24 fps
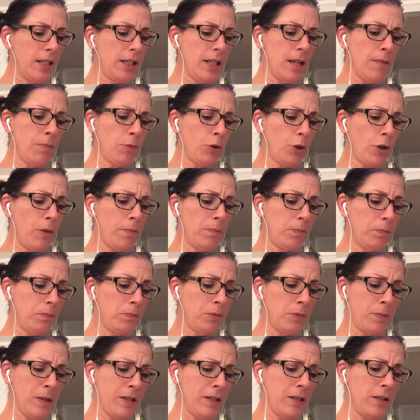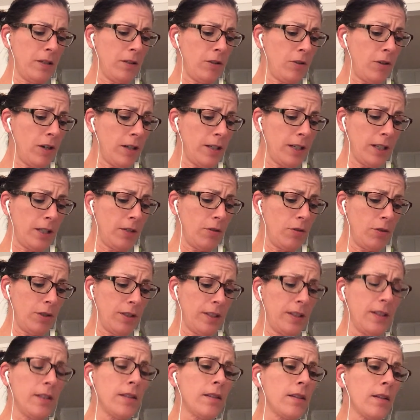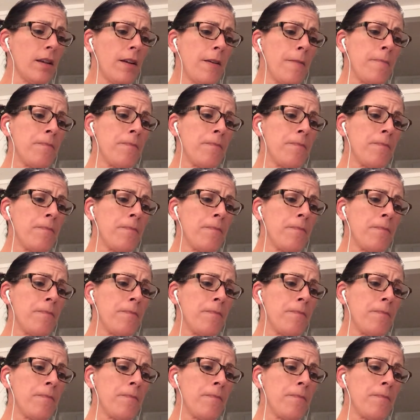deep grunting noises